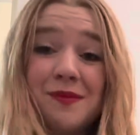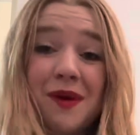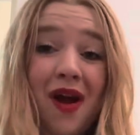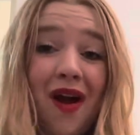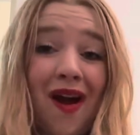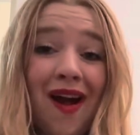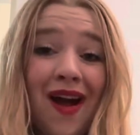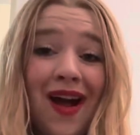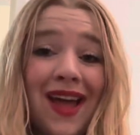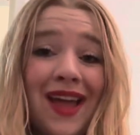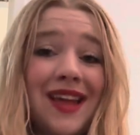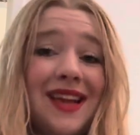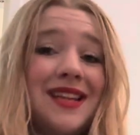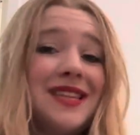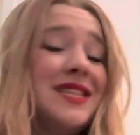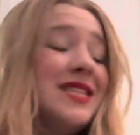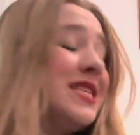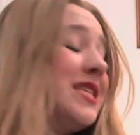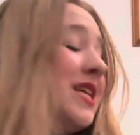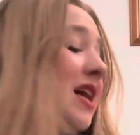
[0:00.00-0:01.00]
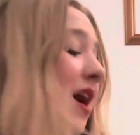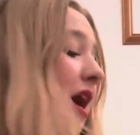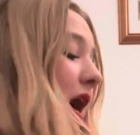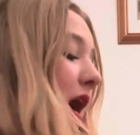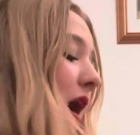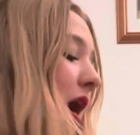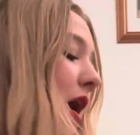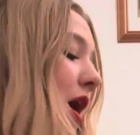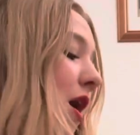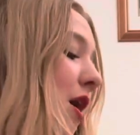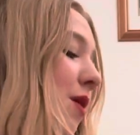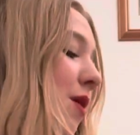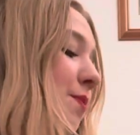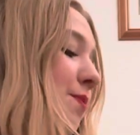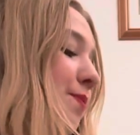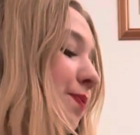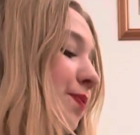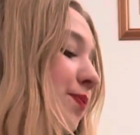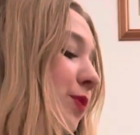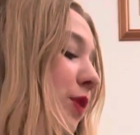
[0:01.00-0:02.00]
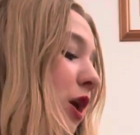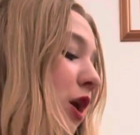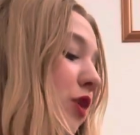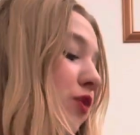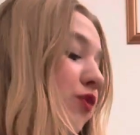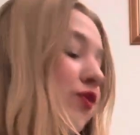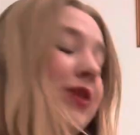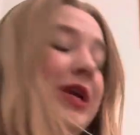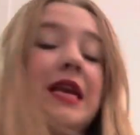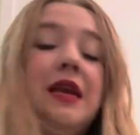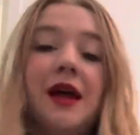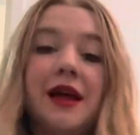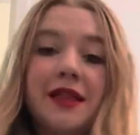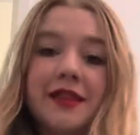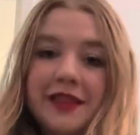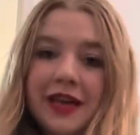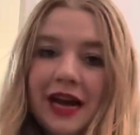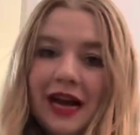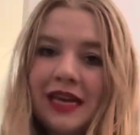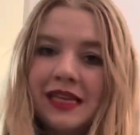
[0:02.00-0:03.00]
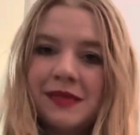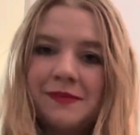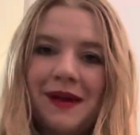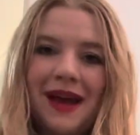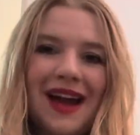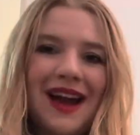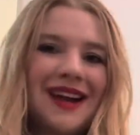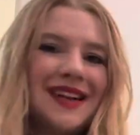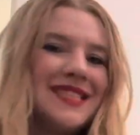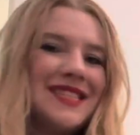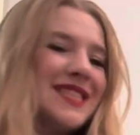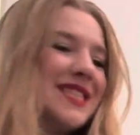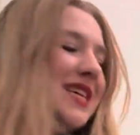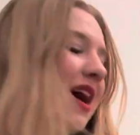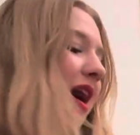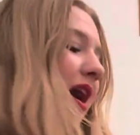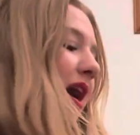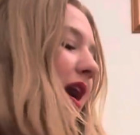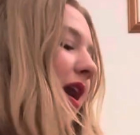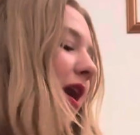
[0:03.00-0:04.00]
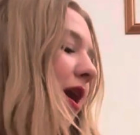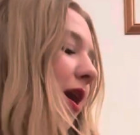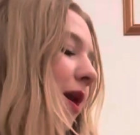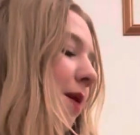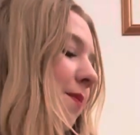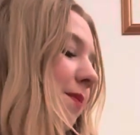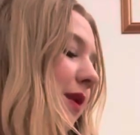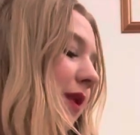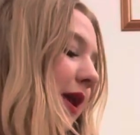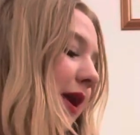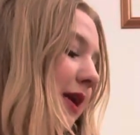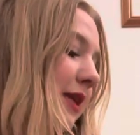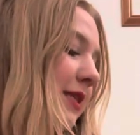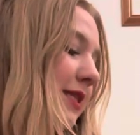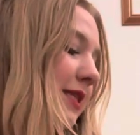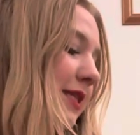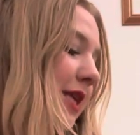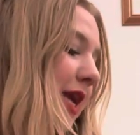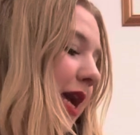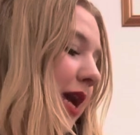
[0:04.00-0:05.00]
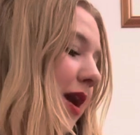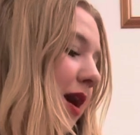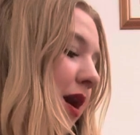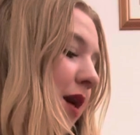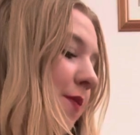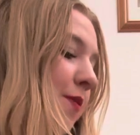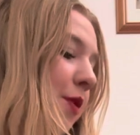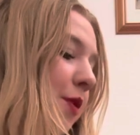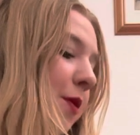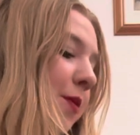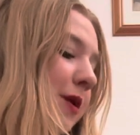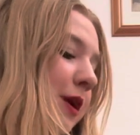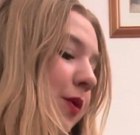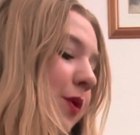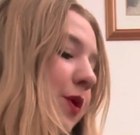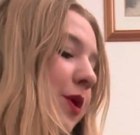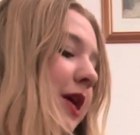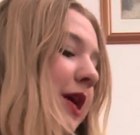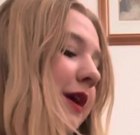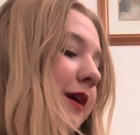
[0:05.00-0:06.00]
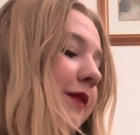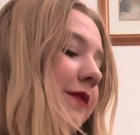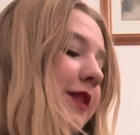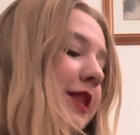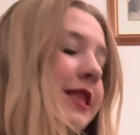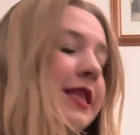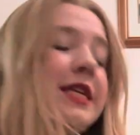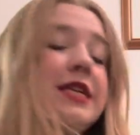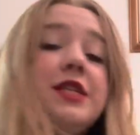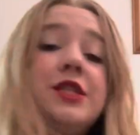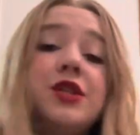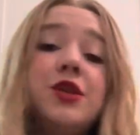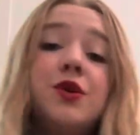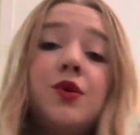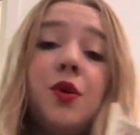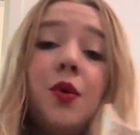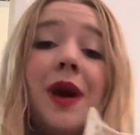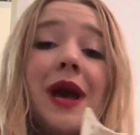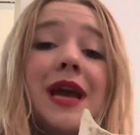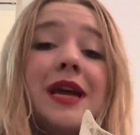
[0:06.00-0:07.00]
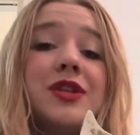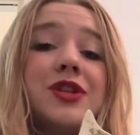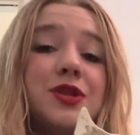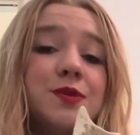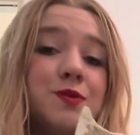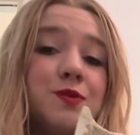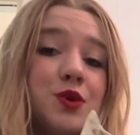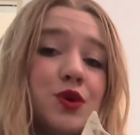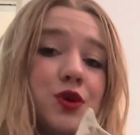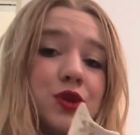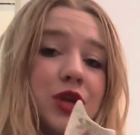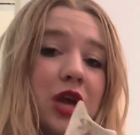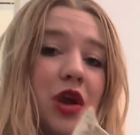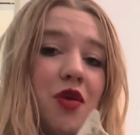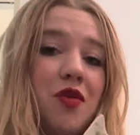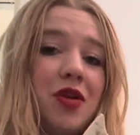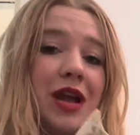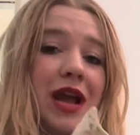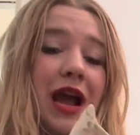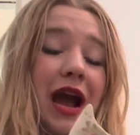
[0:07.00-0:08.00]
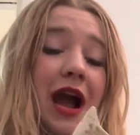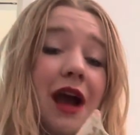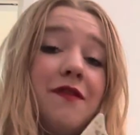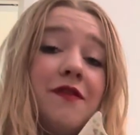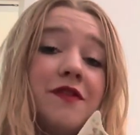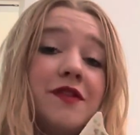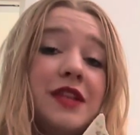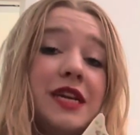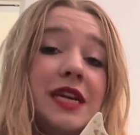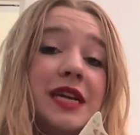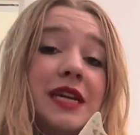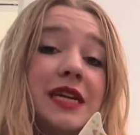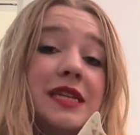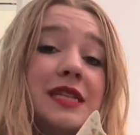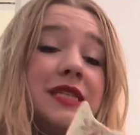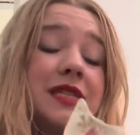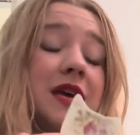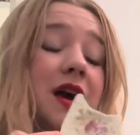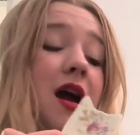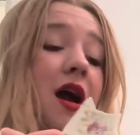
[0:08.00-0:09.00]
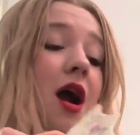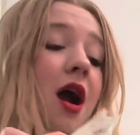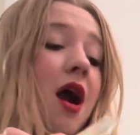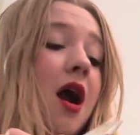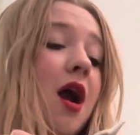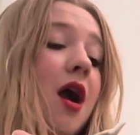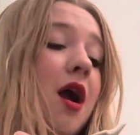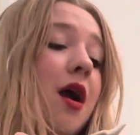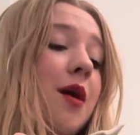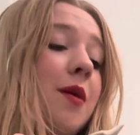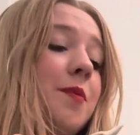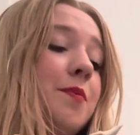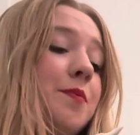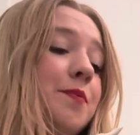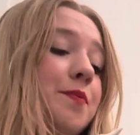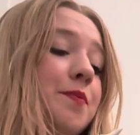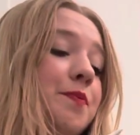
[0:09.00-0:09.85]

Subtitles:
behind. I really like that aspect. Like I say, I probably will give these two away just because I already have these, but